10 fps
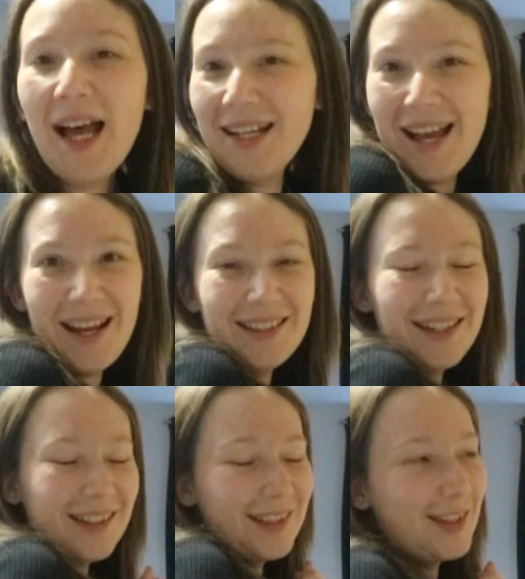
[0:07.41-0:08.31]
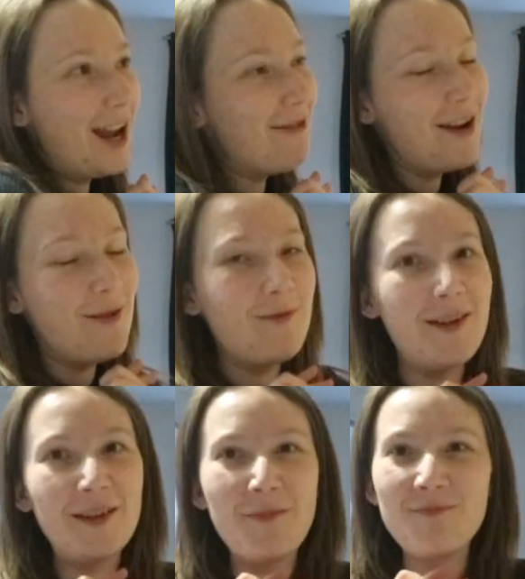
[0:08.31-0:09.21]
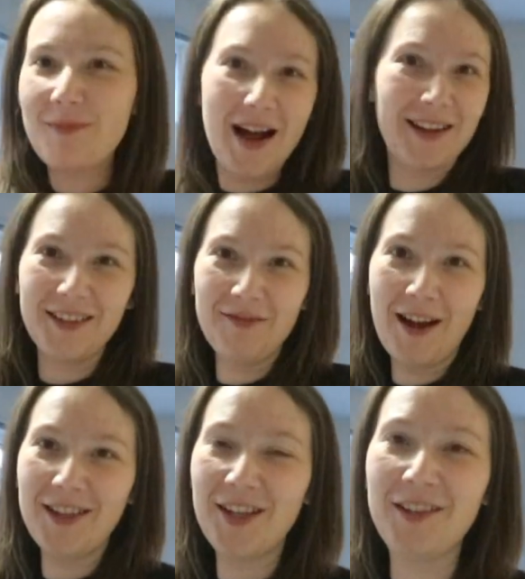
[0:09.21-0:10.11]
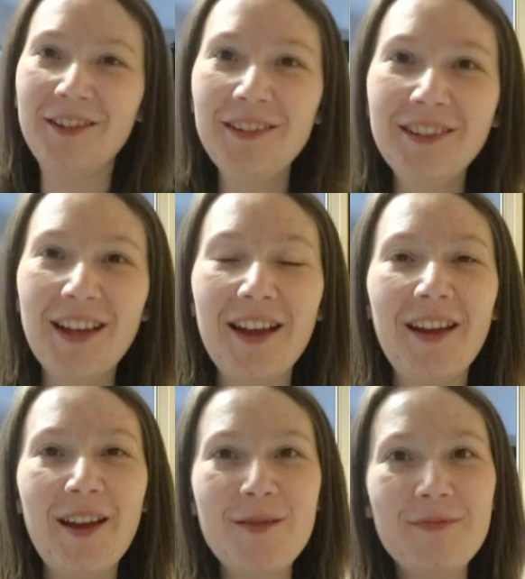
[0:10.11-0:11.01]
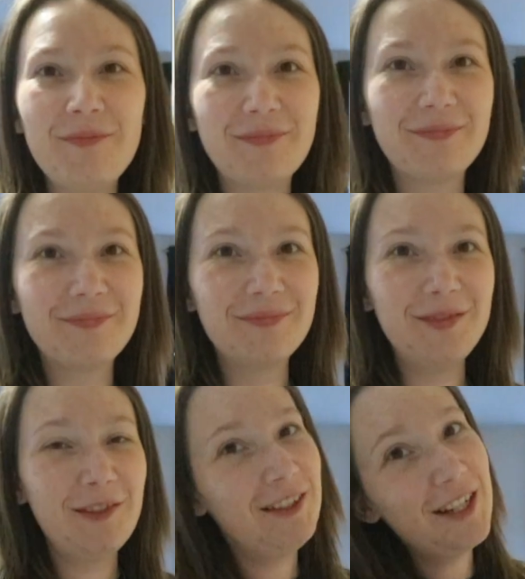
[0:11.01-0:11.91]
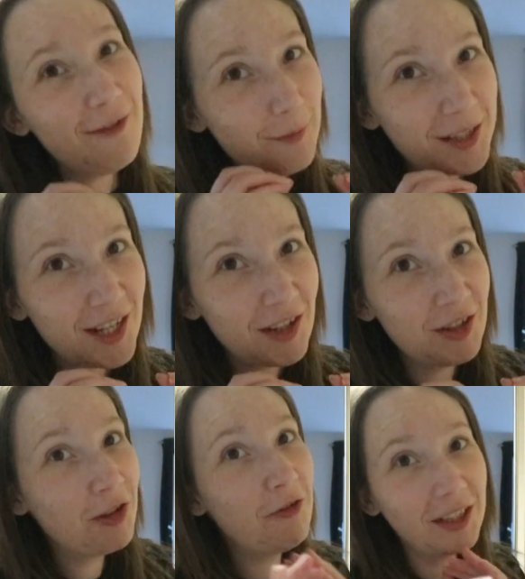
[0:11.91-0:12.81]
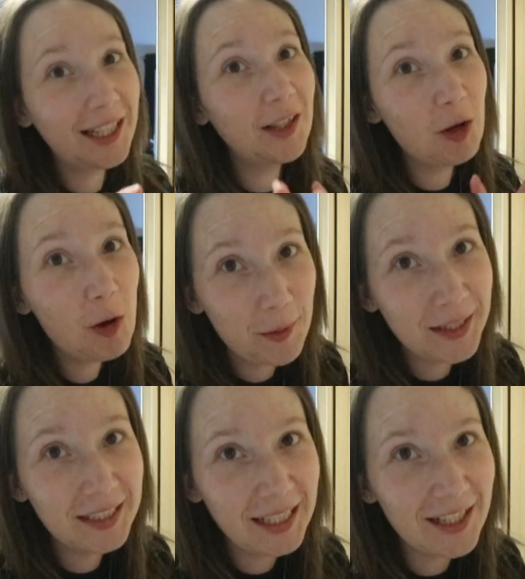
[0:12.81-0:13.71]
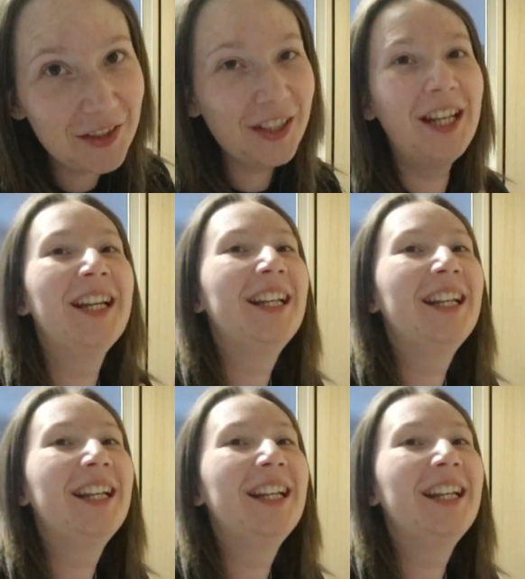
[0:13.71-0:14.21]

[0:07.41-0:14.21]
Hi guys, it's Sarah and welcome back to my channel. Um, you're in a different position, you're currently in a cupboard in the kitchen,